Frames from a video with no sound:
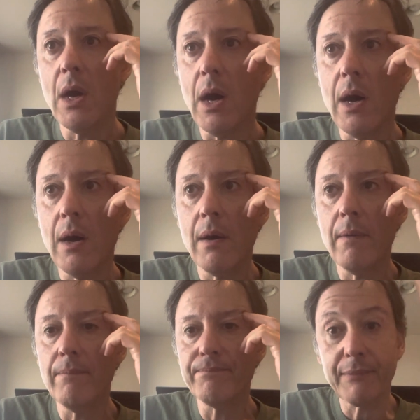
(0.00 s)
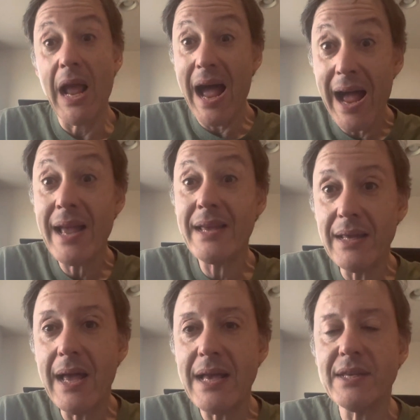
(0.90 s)
I,
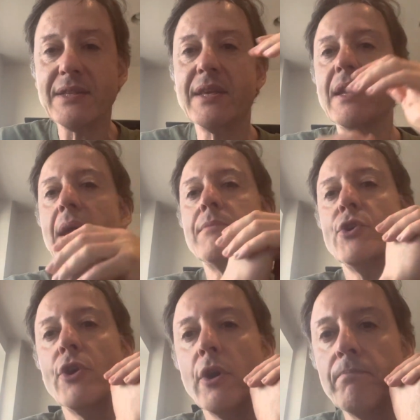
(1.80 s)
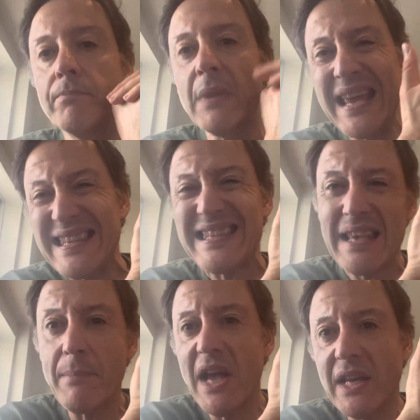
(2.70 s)
as I said, am your
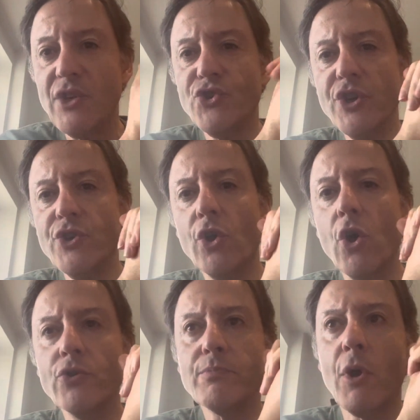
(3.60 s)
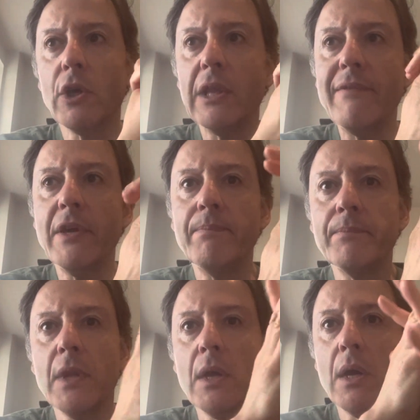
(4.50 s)
semi-congenial host, Mark Levitt,
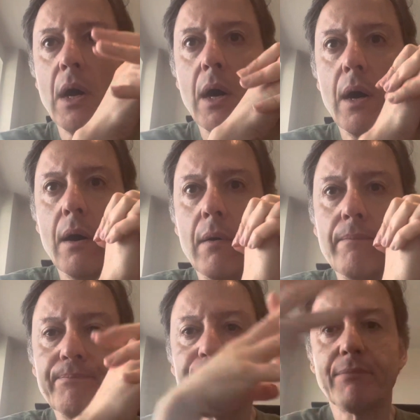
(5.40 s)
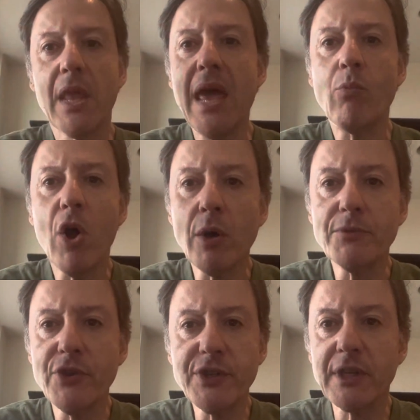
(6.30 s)
and welcome to
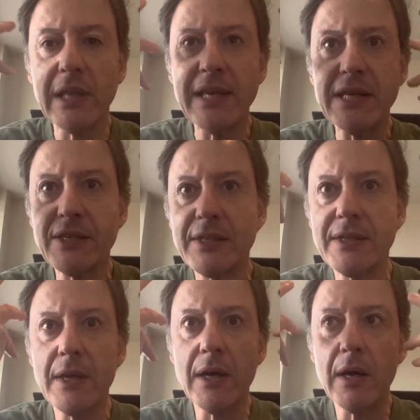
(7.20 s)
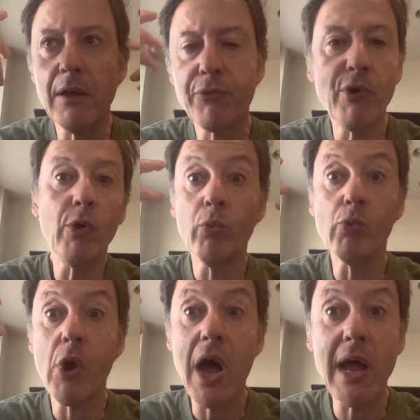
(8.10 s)
this latest thrill
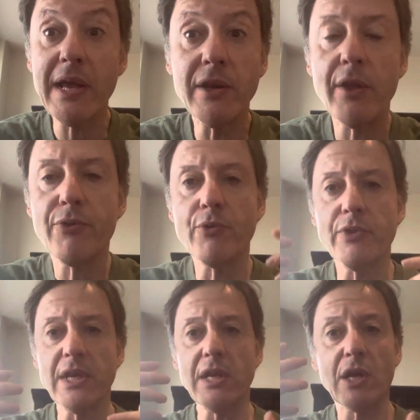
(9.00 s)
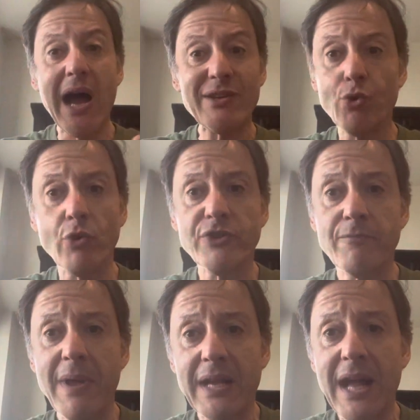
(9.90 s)
ride through the contours of
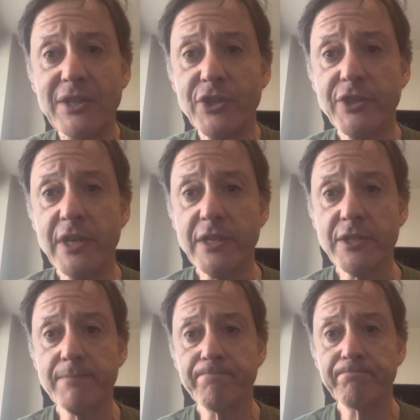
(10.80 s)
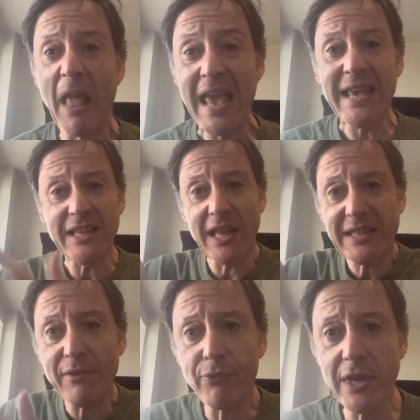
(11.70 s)
my consciousness. You like
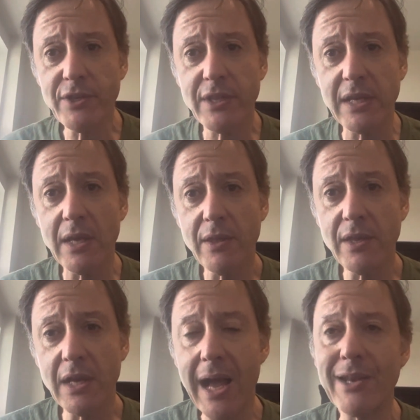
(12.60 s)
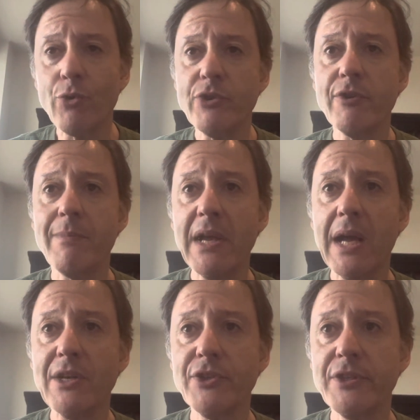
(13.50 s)
that phrase, the contours of my
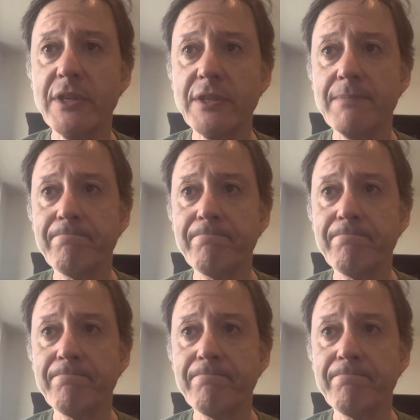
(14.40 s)
consciousness?